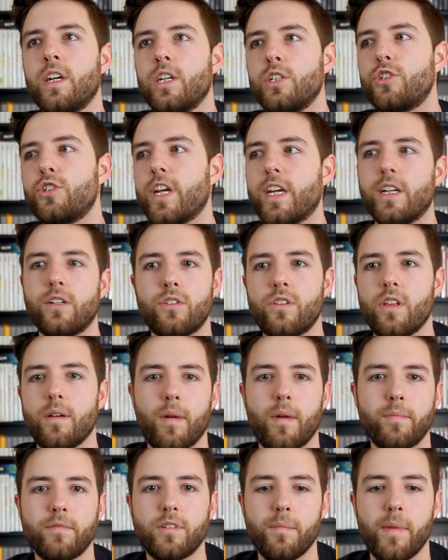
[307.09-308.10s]
change them
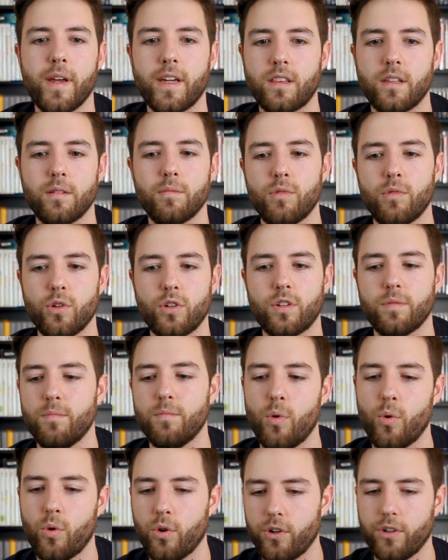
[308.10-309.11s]
up to make them look
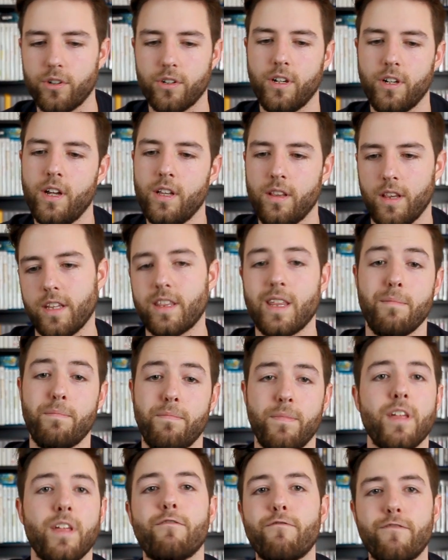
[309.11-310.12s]
more like they,
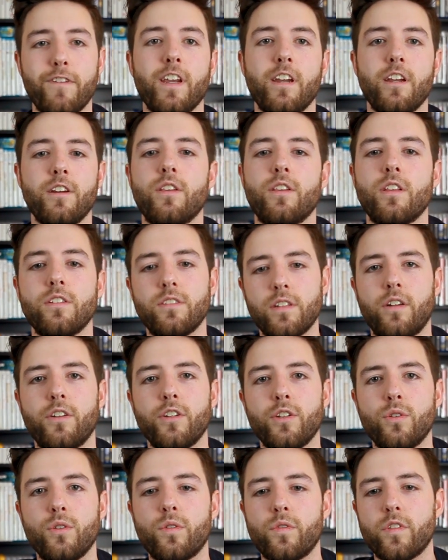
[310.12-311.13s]
they fit into the Zelda
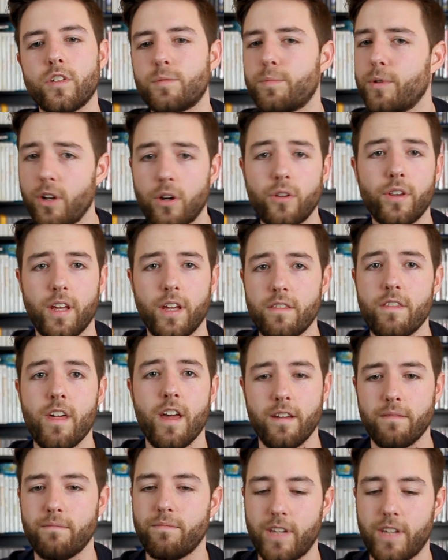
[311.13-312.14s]
universe, but no, they,
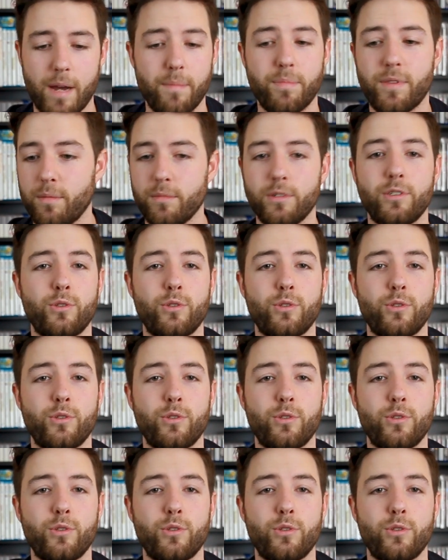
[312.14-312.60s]
they kept them as